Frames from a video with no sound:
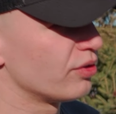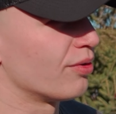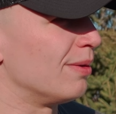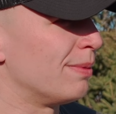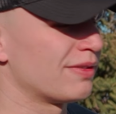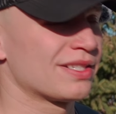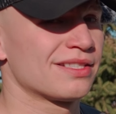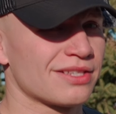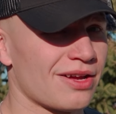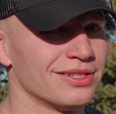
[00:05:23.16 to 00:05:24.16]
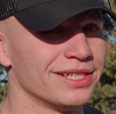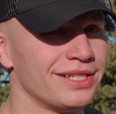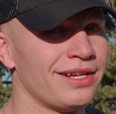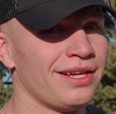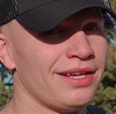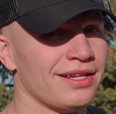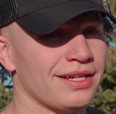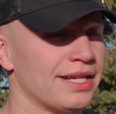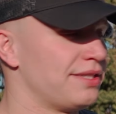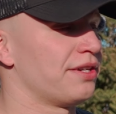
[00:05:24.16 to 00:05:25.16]
group, if it's solid,
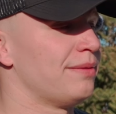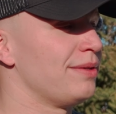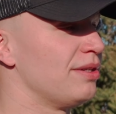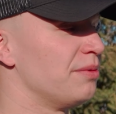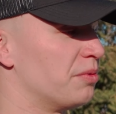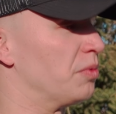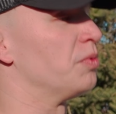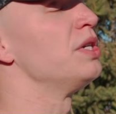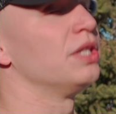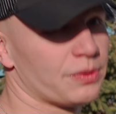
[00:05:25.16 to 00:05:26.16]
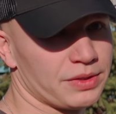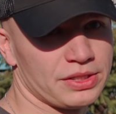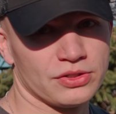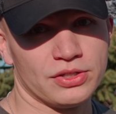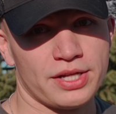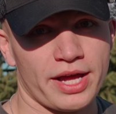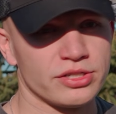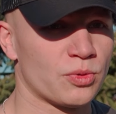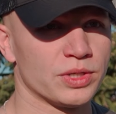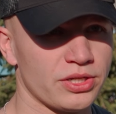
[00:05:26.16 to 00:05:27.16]
it's going to be really, really good at
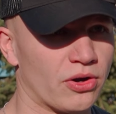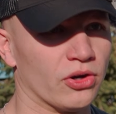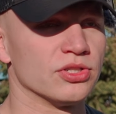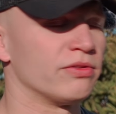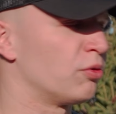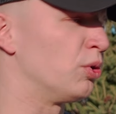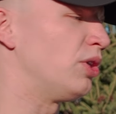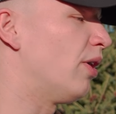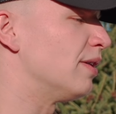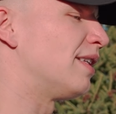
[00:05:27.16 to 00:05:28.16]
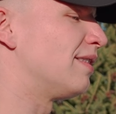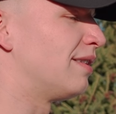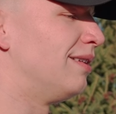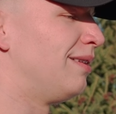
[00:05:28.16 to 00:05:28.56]
20 yards and 40 yards. That's the